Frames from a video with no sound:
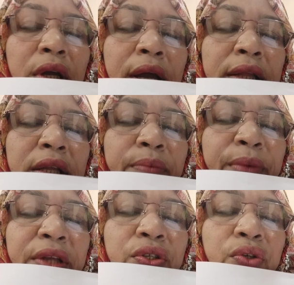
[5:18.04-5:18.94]
and the
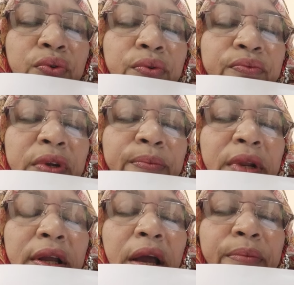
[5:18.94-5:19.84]
mature
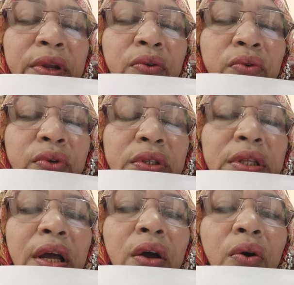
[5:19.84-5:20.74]
female gamete known as
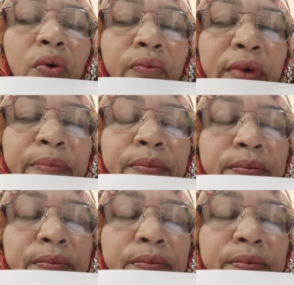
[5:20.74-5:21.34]
the ovum.